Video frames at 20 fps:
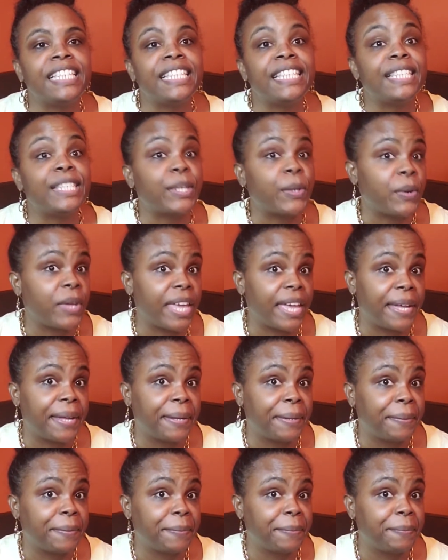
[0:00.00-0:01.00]
So yeah,
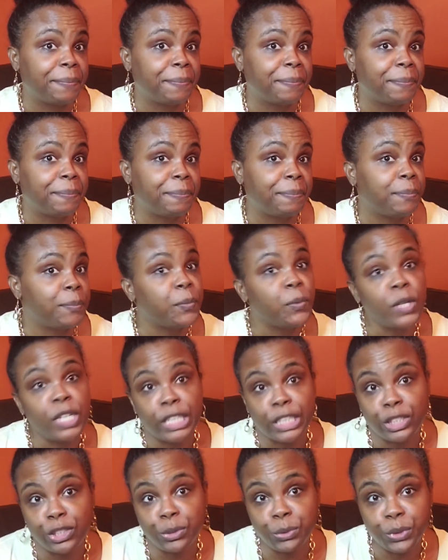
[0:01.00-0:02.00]
what
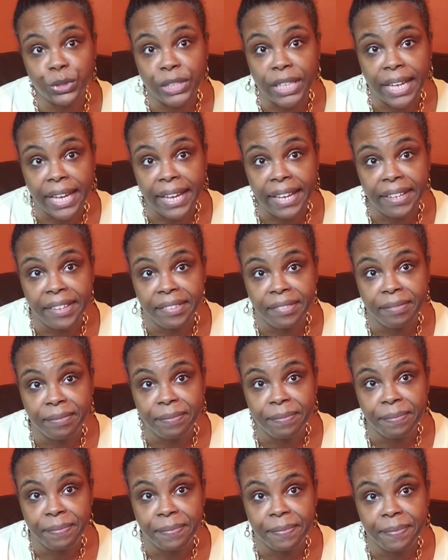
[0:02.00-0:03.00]
did you say?
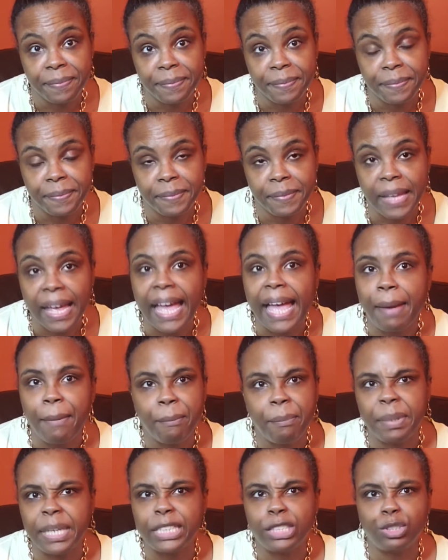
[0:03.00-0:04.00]
I
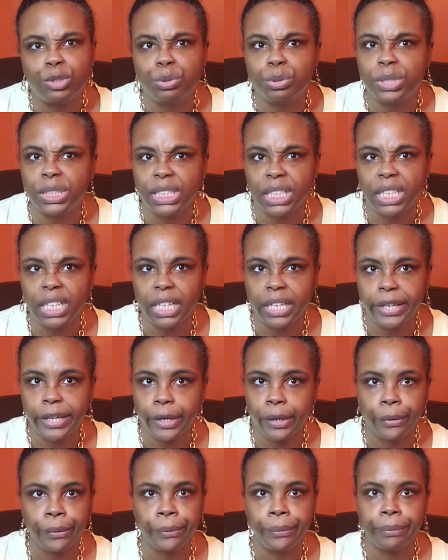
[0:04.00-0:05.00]
bet you said
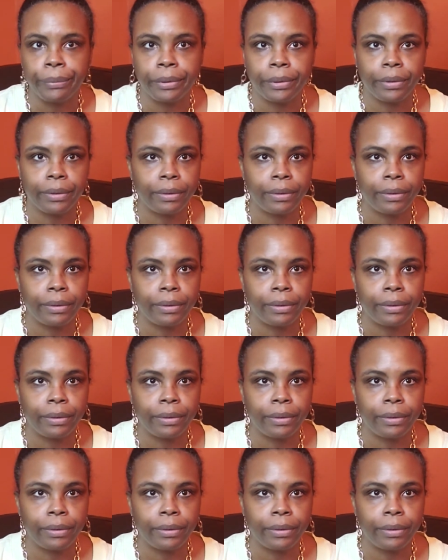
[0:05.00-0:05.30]
Coke.